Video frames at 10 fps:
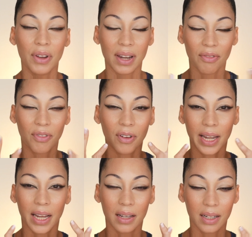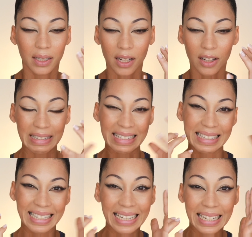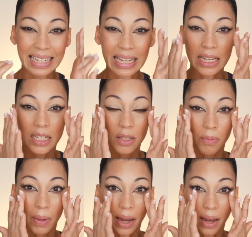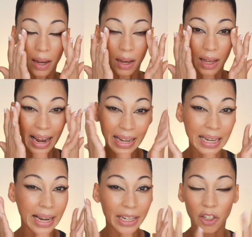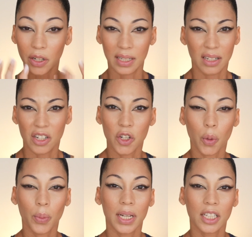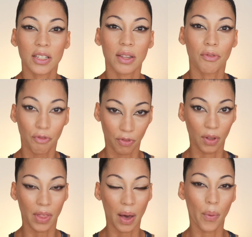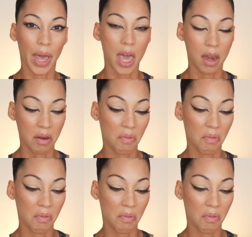And I feel like all stickiness, my eyeliner, and normally doesn't feel that way, and